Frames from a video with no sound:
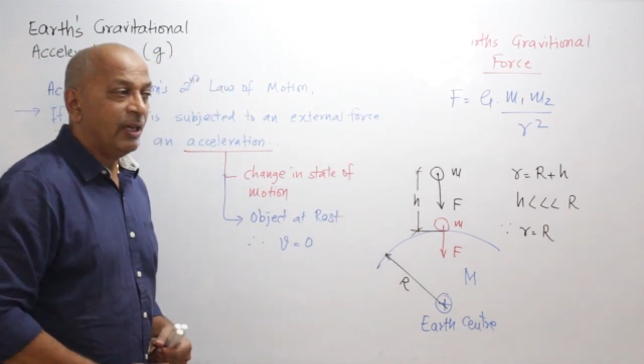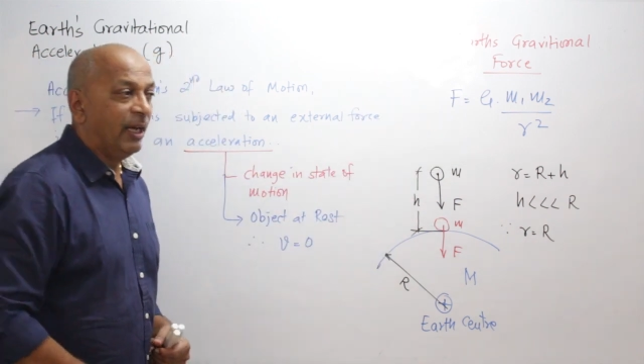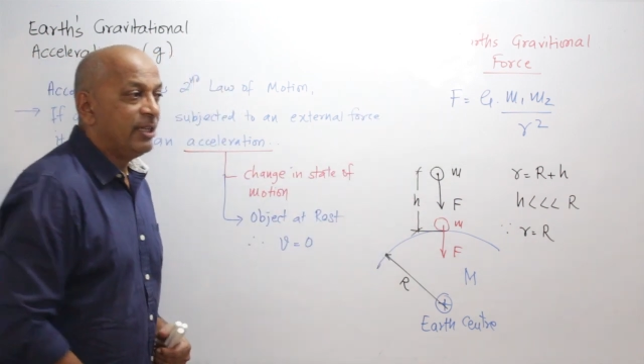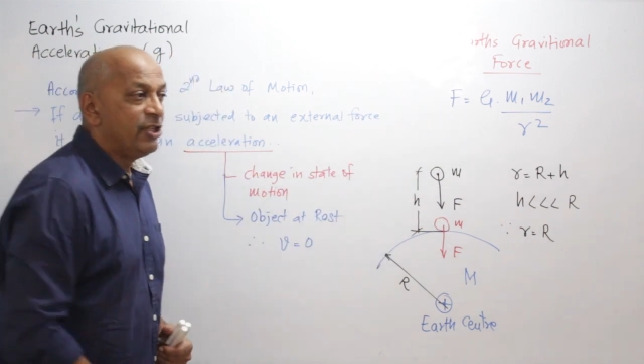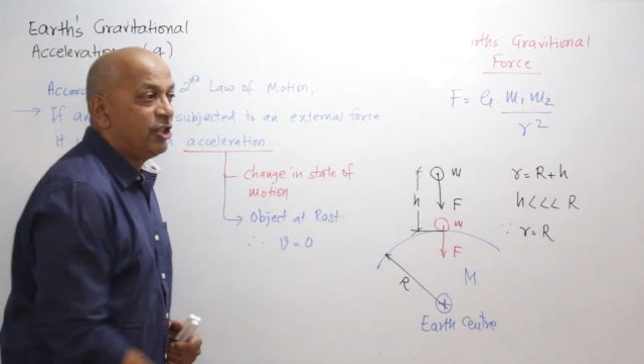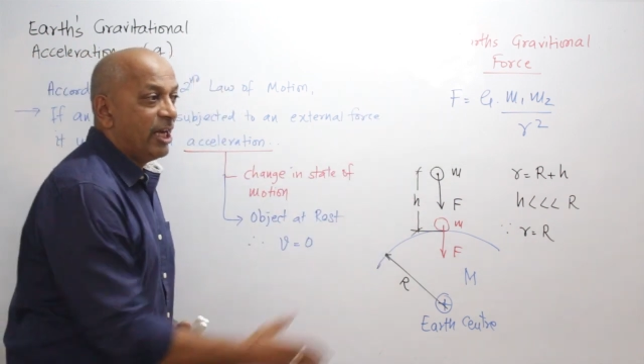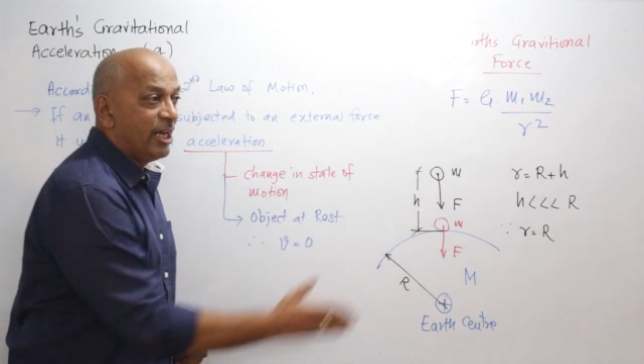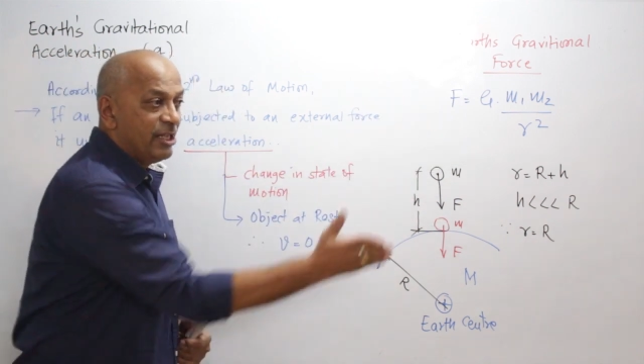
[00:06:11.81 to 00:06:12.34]

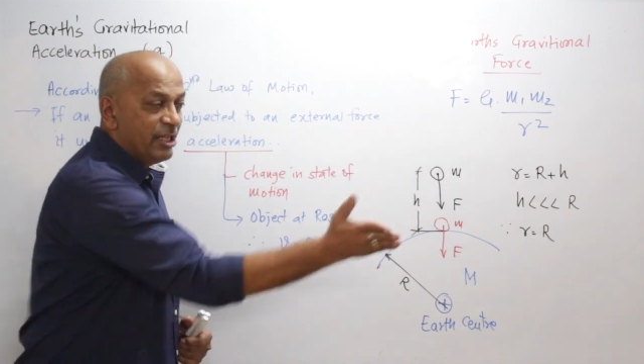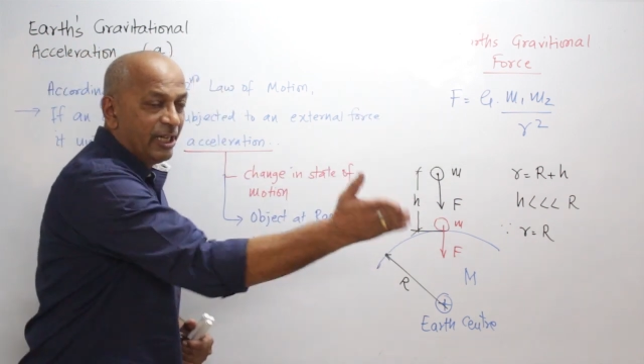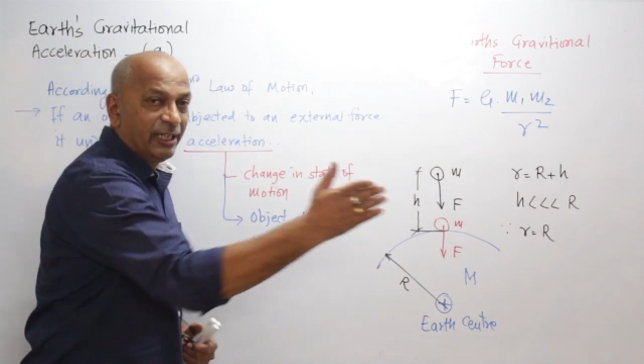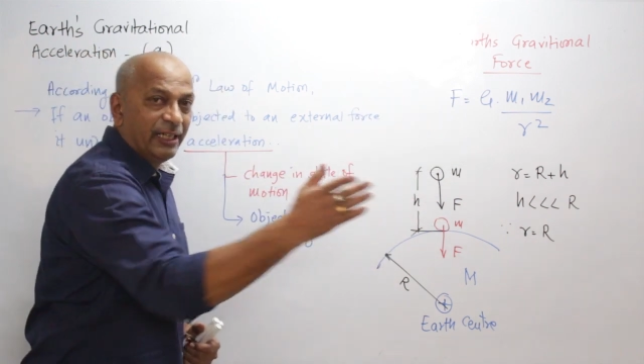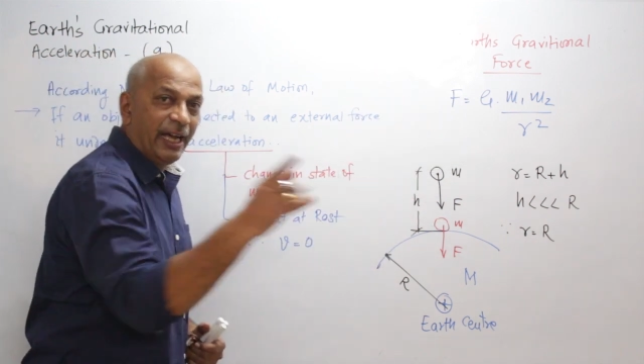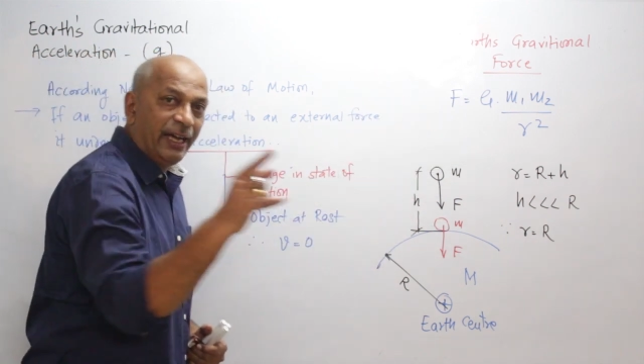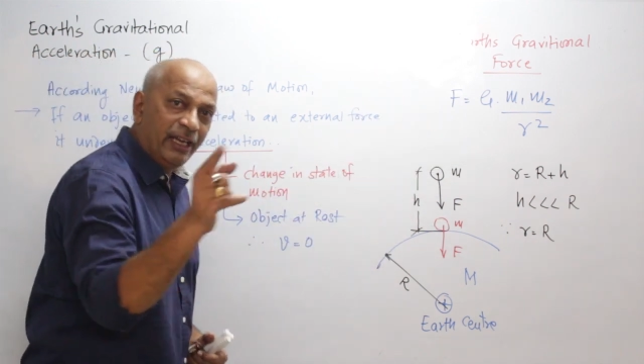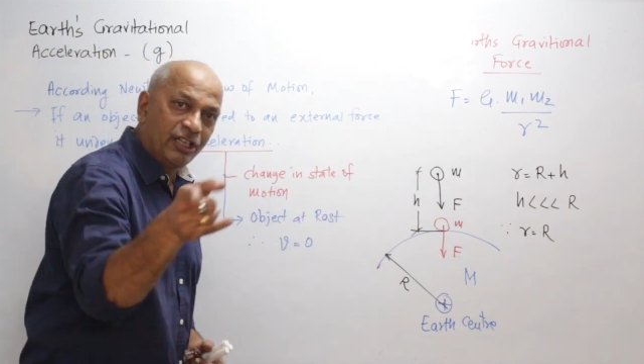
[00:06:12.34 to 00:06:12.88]
And changing
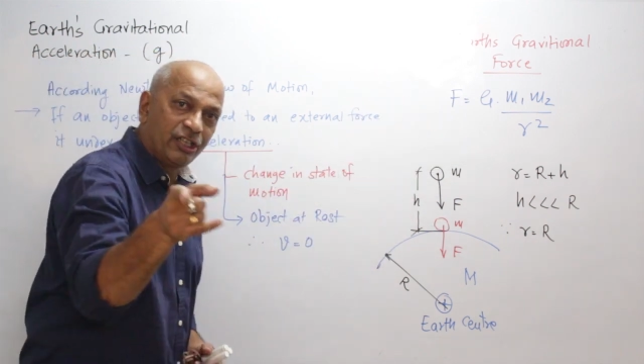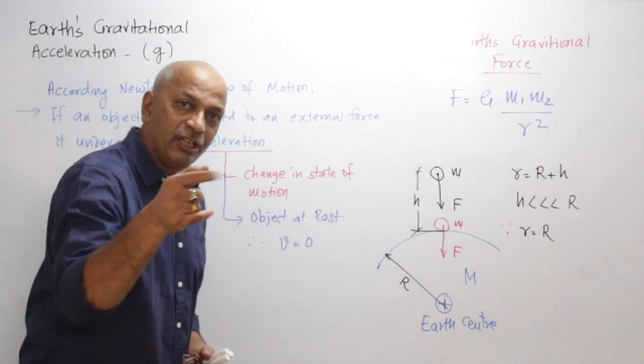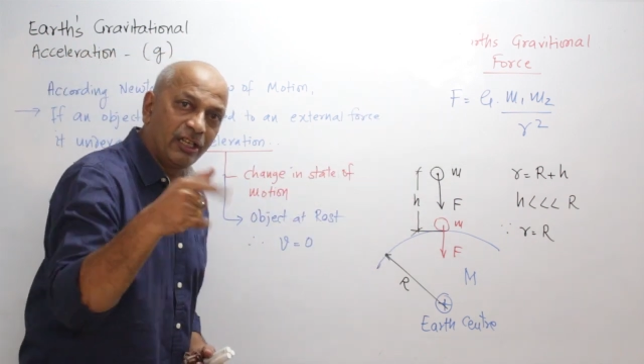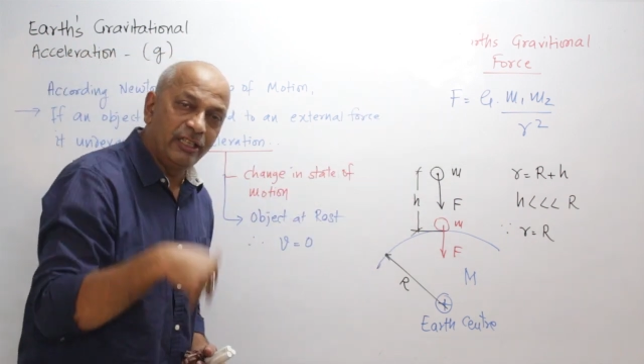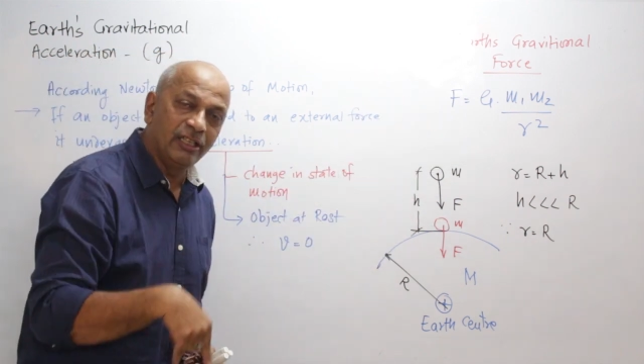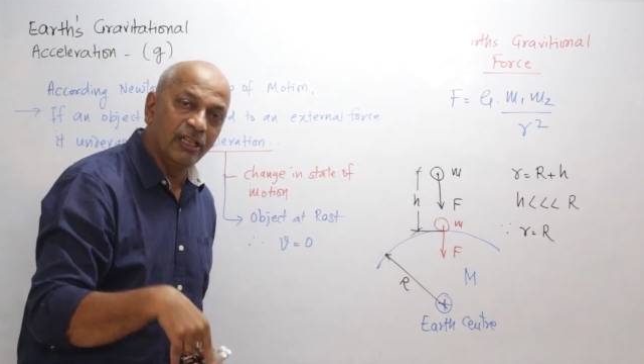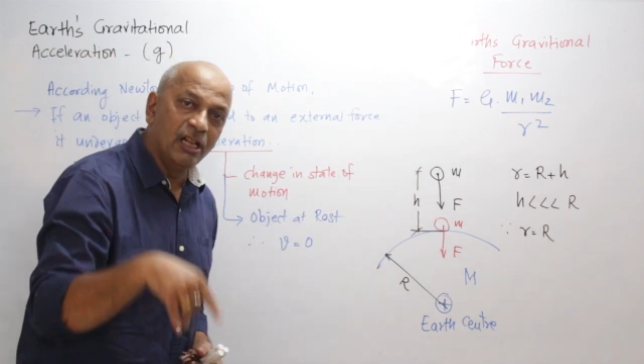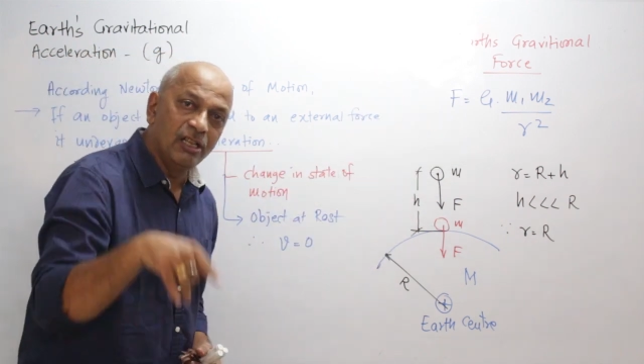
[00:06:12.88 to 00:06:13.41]
direction
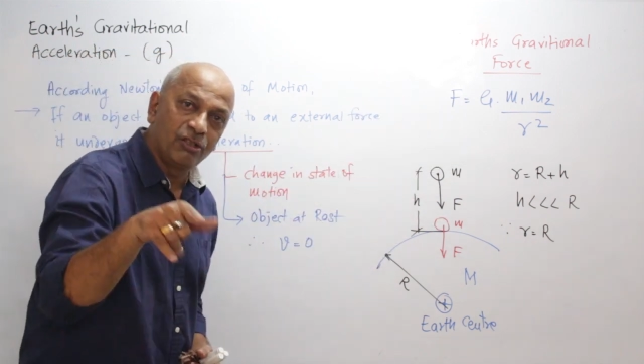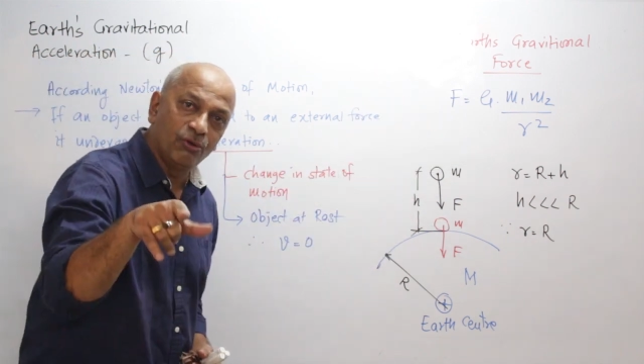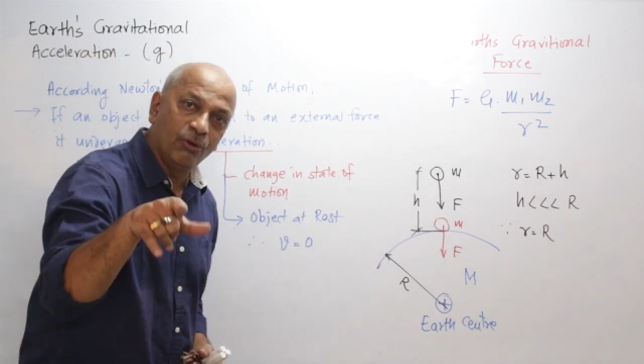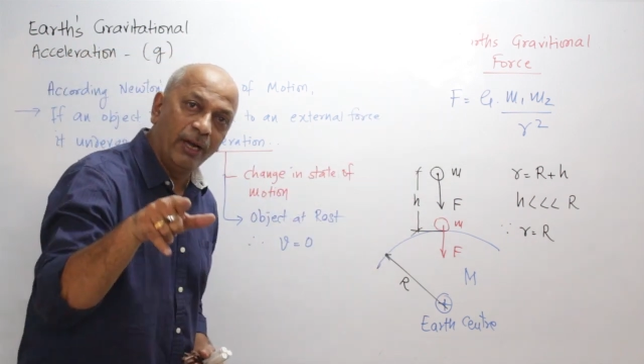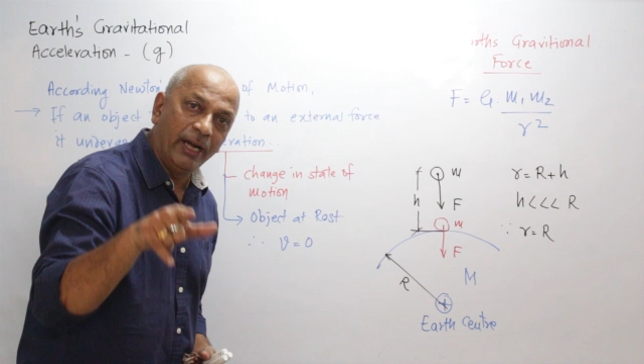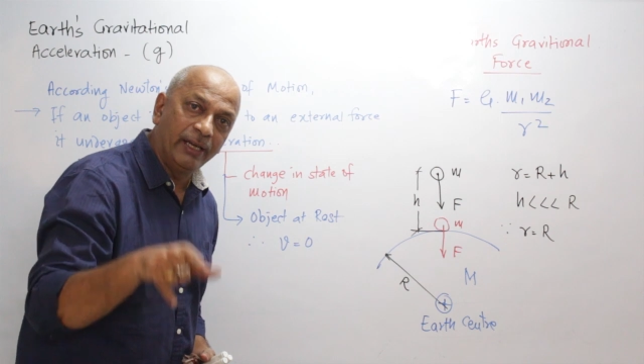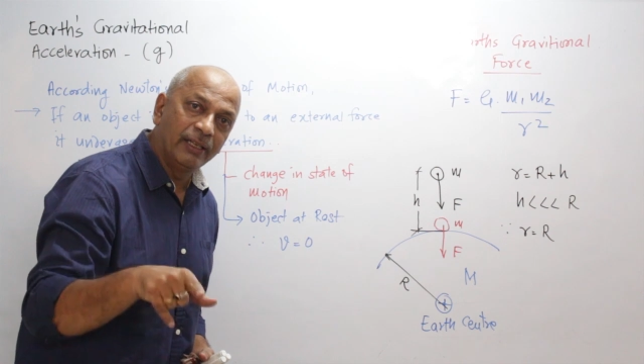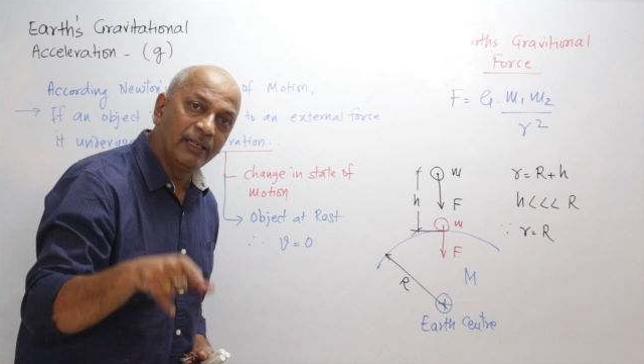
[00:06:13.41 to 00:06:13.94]
is
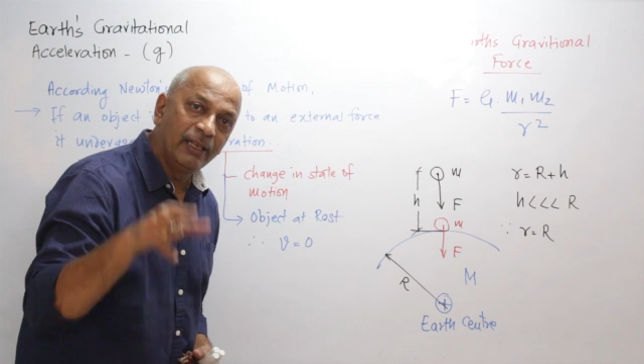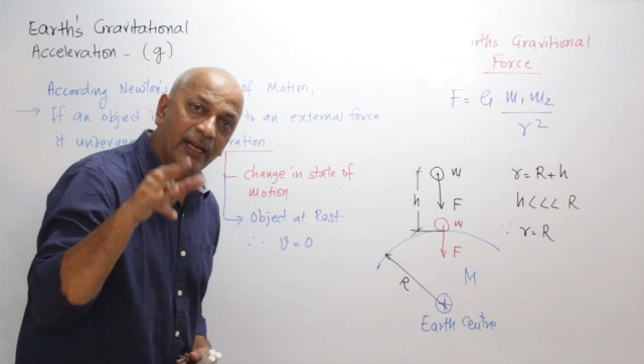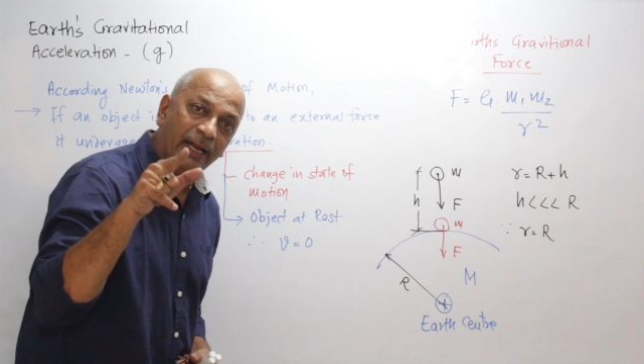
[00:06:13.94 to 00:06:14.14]
also an